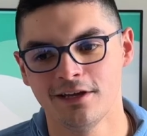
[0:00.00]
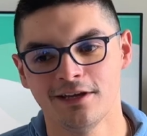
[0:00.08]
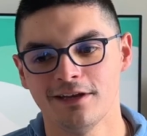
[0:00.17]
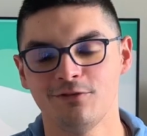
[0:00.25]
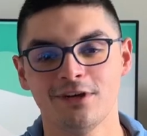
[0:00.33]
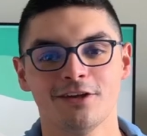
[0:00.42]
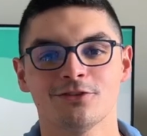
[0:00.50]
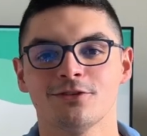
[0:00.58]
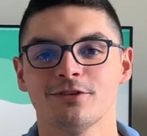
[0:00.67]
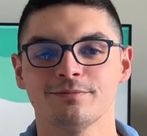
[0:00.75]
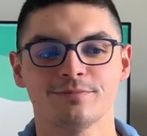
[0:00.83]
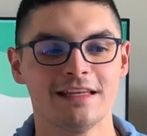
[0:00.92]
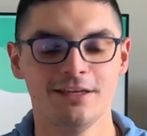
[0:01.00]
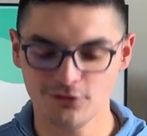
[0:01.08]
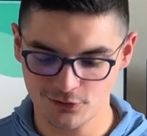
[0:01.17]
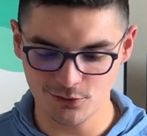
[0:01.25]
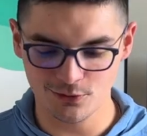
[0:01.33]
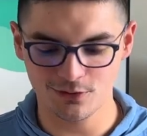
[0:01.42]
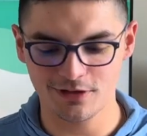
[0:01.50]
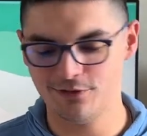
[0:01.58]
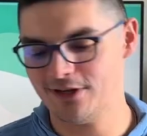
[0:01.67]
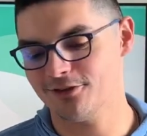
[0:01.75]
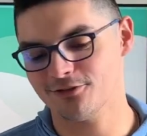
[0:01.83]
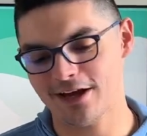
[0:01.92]
if you guys are in school, if you
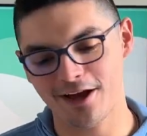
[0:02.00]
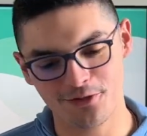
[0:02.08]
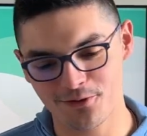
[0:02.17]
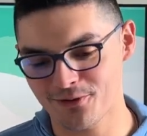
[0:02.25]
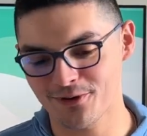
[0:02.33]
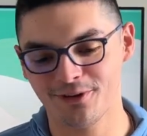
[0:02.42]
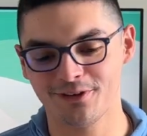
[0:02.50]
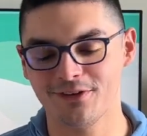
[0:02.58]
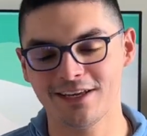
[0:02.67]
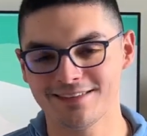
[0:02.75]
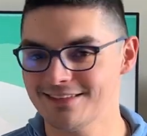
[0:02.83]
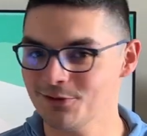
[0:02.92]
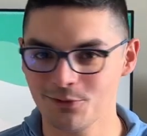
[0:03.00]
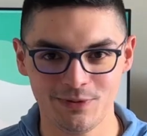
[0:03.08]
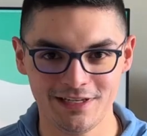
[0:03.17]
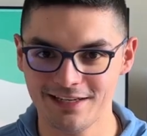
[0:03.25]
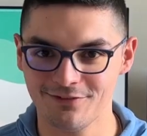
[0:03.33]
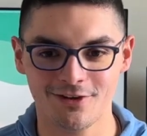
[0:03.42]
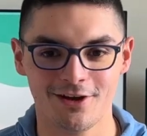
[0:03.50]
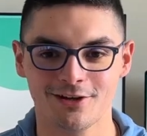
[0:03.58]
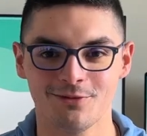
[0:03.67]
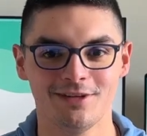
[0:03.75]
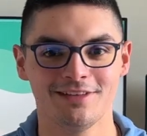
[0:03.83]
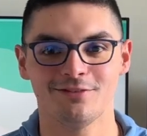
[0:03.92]
guys are out in the world, if you guys deal with PDF
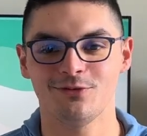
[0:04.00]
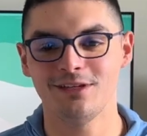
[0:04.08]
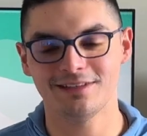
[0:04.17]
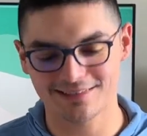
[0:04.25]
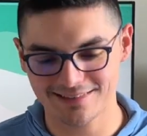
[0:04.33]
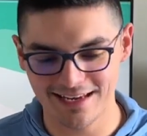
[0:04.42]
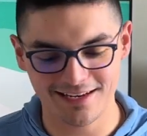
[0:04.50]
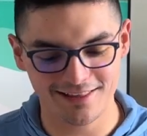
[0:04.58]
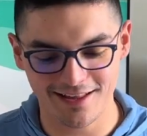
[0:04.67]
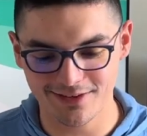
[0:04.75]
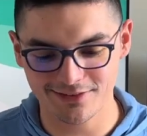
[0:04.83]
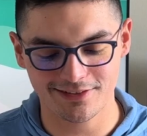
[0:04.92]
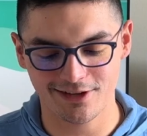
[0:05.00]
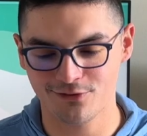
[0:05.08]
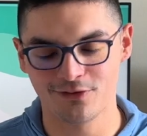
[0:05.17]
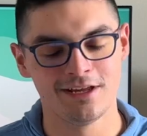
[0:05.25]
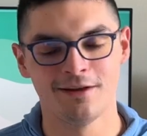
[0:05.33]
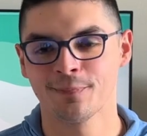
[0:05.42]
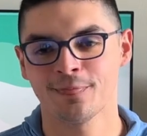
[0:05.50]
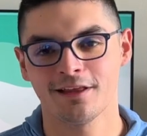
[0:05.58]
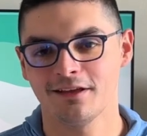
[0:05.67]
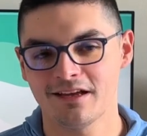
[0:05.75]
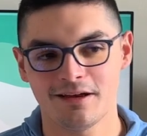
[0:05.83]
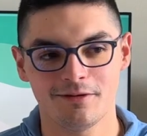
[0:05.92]
documents, if you need to scan a lot of stuff,
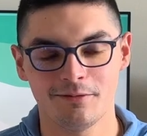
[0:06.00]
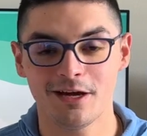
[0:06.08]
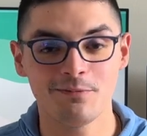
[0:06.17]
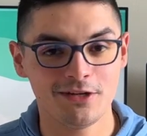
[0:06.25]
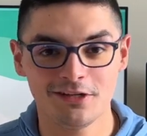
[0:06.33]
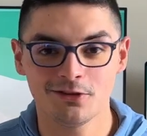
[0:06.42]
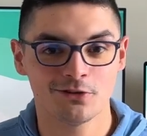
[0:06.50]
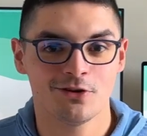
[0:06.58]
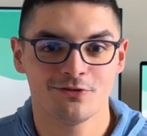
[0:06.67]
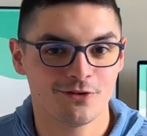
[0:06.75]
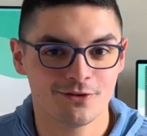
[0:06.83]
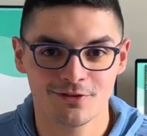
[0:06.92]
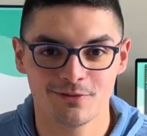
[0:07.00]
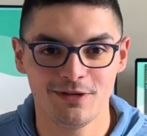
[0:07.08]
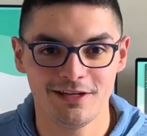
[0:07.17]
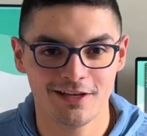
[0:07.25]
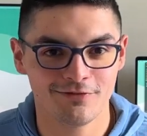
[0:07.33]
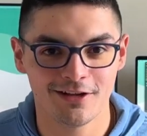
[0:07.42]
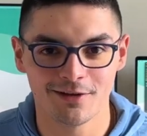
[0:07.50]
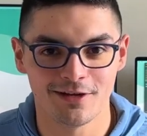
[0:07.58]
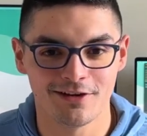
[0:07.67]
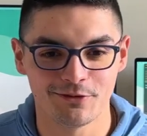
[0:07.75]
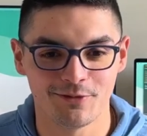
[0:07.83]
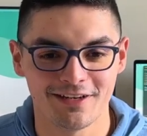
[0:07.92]
in my opinion, look no further than the PDF element,
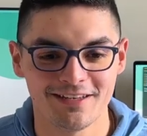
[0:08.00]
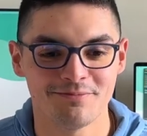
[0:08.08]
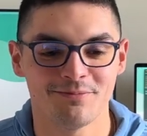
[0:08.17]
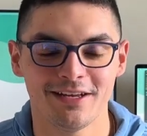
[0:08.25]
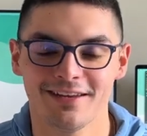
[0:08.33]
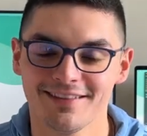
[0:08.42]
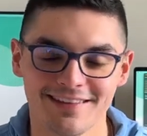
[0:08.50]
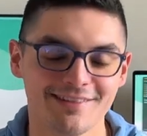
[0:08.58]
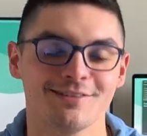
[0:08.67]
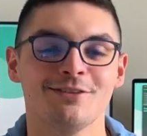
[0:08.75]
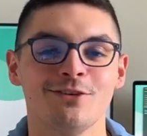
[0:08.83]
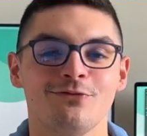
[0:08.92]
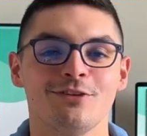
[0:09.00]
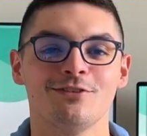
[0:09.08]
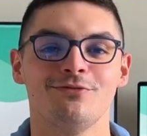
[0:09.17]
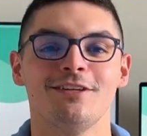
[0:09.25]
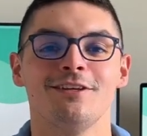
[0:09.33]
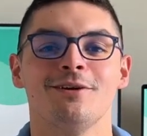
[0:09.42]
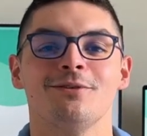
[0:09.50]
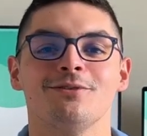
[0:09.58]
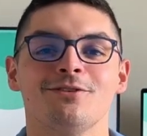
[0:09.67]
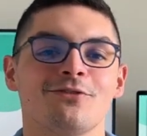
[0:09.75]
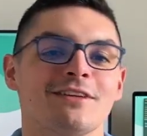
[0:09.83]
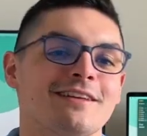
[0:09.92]
everybody. But that's going to do it for this video.
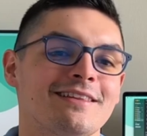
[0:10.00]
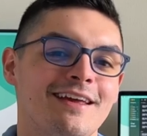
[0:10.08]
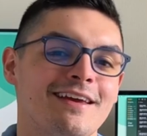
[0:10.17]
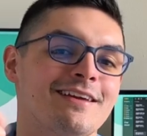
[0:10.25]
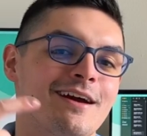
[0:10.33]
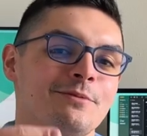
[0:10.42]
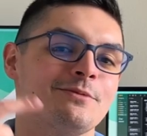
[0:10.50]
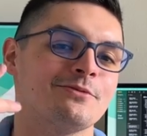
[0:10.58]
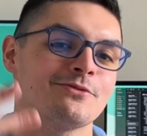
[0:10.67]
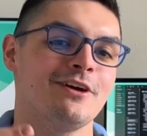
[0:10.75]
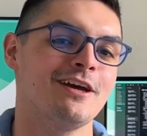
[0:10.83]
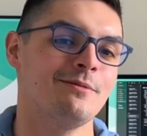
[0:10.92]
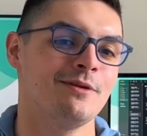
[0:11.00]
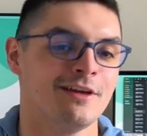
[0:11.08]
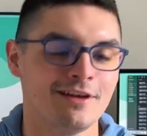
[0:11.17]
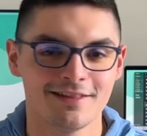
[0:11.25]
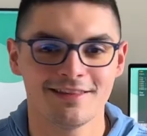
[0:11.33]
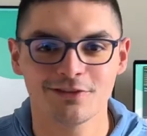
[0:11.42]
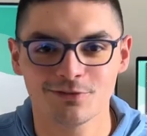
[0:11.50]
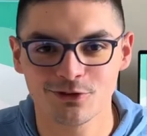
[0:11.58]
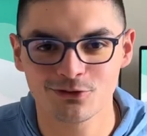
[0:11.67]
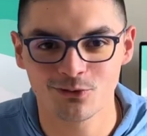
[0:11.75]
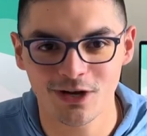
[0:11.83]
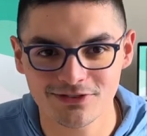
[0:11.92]
Don't forget to like, comment, subscribe. Thanks so much
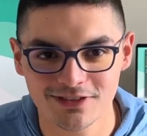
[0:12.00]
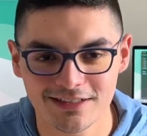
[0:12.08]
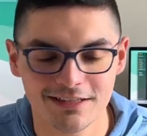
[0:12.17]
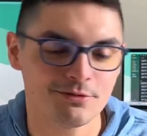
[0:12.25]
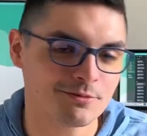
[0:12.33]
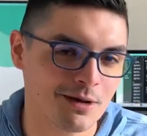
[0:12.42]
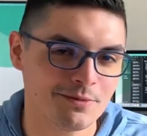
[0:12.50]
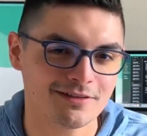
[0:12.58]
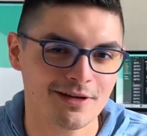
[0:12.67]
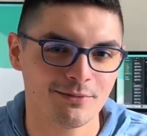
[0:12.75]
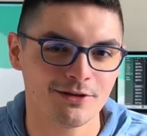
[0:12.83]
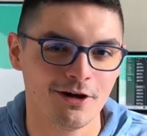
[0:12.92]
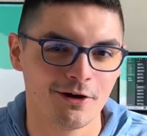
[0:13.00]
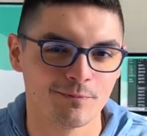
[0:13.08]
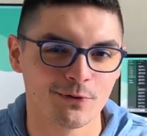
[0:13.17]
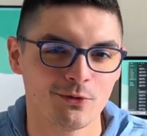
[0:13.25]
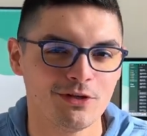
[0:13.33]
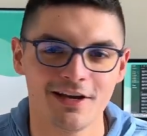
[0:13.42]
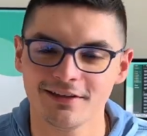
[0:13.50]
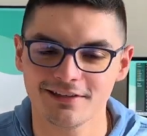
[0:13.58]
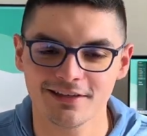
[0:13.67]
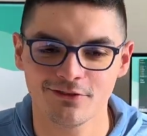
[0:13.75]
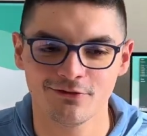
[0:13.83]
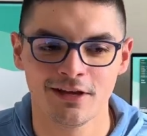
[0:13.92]
for watching. Leave some comments down below. What do you guys
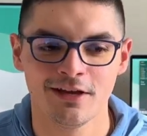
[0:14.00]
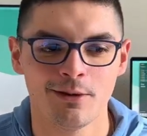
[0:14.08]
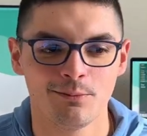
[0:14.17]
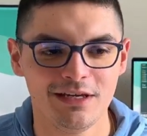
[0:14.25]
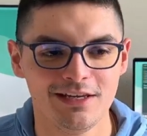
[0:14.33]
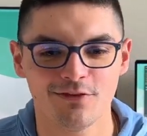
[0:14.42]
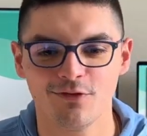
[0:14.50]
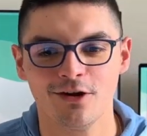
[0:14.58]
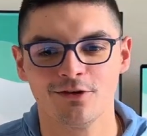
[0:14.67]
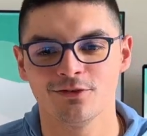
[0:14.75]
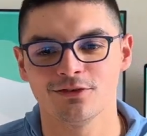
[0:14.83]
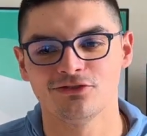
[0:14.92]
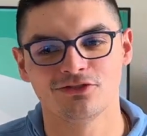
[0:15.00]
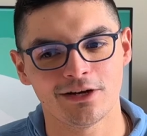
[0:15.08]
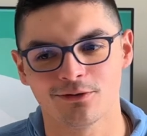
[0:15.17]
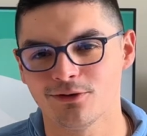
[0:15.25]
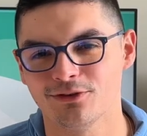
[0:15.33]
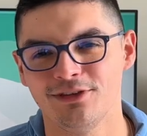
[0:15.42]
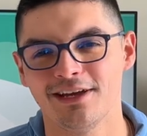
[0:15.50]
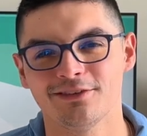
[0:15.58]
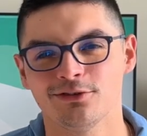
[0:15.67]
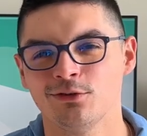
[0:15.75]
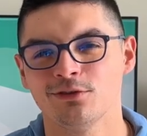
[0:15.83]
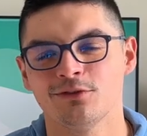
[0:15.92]
think of PDF editors in general? Do you guys
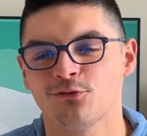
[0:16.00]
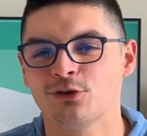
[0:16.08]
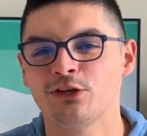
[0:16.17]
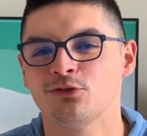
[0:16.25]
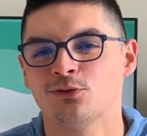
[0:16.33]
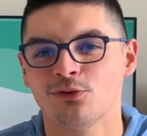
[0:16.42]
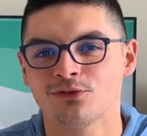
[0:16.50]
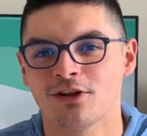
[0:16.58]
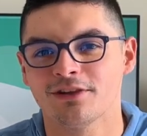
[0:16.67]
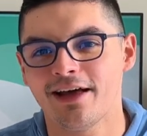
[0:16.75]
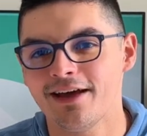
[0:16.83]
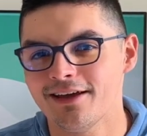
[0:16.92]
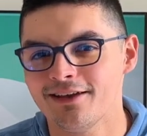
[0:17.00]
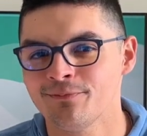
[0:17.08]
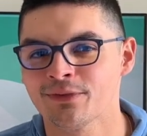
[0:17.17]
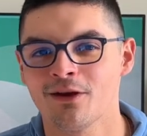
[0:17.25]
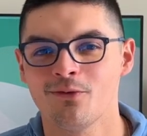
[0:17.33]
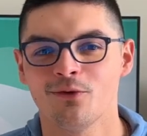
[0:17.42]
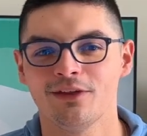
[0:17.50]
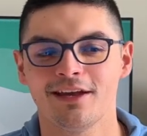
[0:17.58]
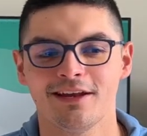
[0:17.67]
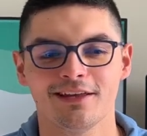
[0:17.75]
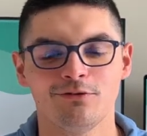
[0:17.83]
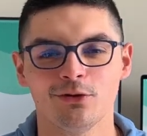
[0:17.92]
just use the free tools online where they
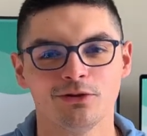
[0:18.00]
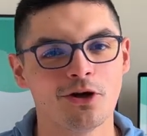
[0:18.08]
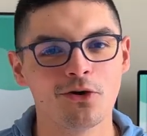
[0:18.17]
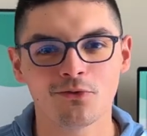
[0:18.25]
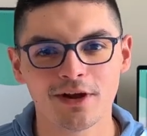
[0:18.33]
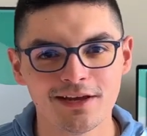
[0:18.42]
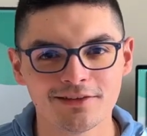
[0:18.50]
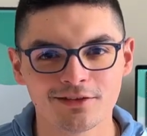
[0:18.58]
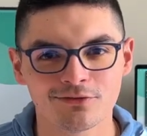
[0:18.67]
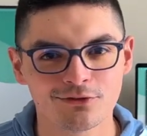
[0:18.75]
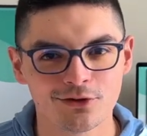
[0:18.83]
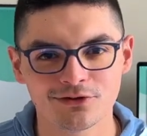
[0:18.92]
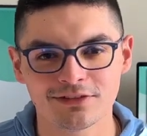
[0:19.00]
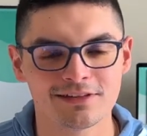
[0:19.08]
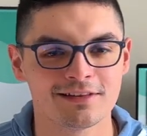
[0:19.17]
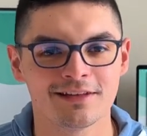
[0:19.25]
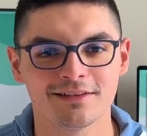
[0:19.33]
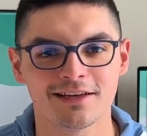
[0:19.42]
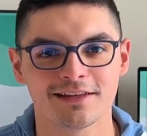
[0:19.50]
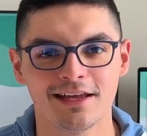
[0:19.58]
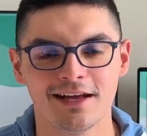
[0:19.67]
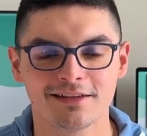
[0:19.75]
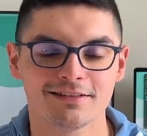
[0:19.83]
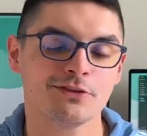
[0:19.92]
kind of give you low res conversions and things like
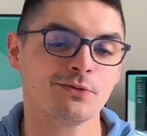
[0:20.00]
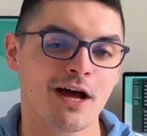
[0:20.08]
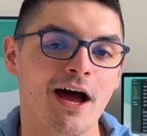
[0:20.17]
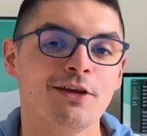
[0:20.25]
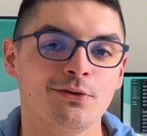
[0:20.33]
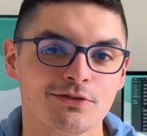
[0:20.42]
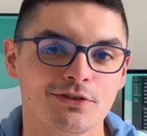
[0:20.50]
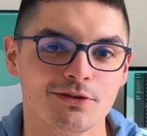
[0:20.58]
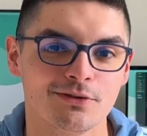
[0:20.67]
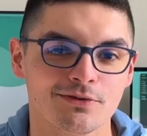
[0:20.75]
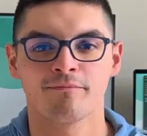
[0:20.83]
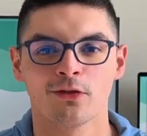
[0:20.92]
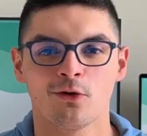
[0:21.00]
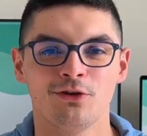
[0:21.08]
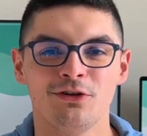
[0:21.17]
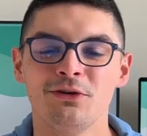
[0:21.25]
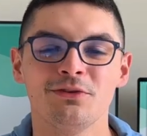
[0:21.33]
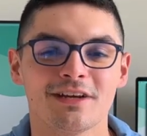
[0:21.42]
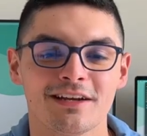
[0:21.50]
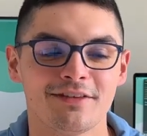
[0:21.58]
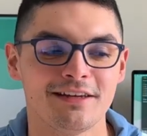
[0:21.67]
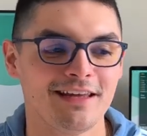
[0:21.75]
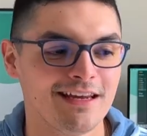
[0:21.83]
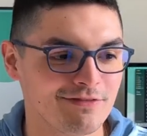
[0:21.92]
that? Because that's what I used to use. Or do you use kind of the
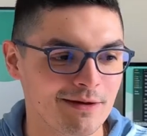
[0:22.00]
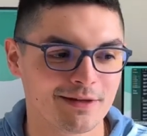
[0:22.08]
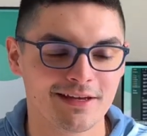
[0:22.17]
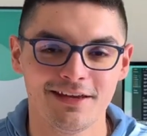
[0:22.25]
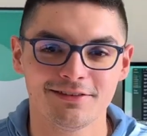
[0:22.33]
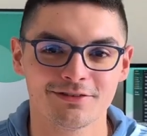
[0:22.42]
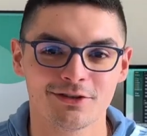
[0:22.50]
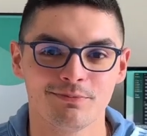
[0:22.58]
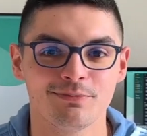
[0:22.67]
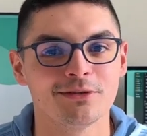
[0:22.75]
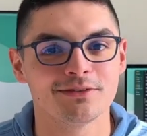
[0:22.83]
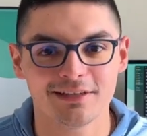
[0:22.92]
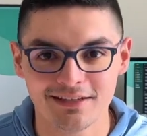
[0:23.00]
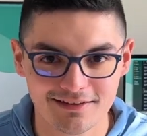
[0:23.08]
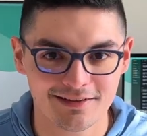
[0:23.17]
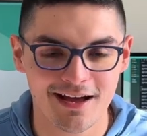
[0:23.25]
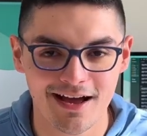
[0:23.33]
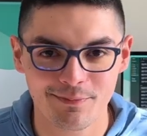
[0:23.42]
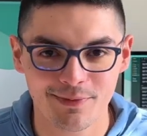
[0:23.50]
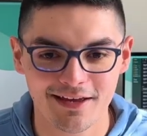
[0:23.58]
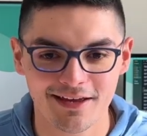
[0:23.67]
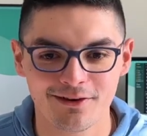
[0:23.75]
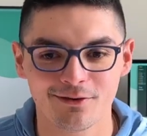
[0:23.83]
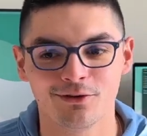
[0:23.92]
native applications that are built into the
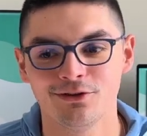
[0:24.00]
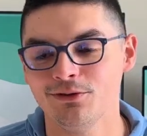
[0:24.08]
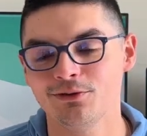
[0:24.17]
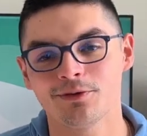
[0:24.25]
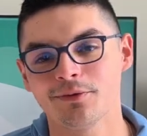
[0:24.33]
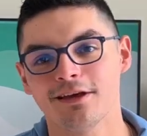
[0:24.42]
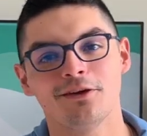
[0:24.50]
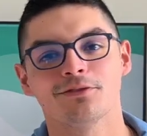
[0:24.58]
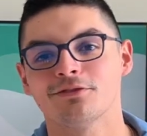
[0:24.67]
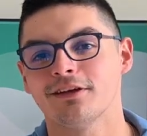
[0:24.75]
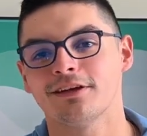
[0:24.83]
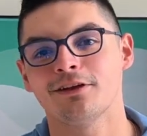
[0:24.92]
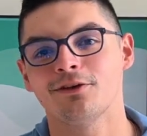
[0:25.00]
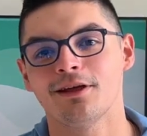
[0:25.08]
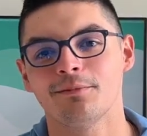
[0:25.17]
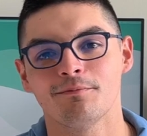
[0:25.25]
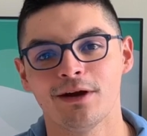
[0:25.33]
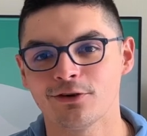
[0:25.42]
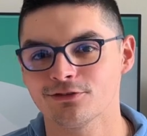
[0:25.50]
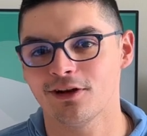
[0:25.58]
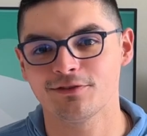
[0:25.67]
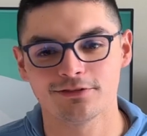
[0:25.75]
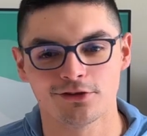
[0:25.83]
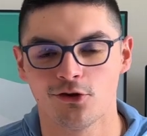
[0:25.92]
iPad? Or do you use something else? Like I know that
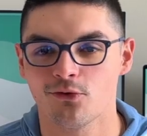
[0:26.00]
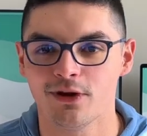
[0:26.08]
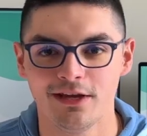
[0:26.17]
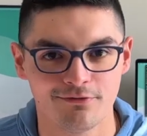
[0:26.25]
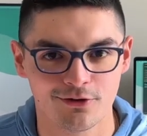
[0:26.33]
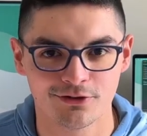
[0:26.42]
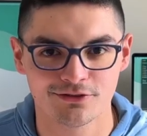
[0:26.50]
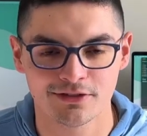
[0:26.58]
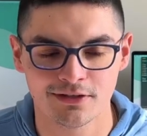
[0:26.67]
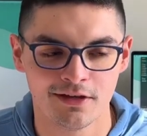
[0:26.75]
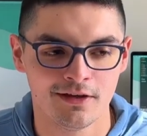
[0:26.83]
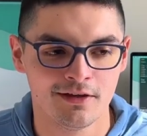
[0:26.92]
Microsoft has a great version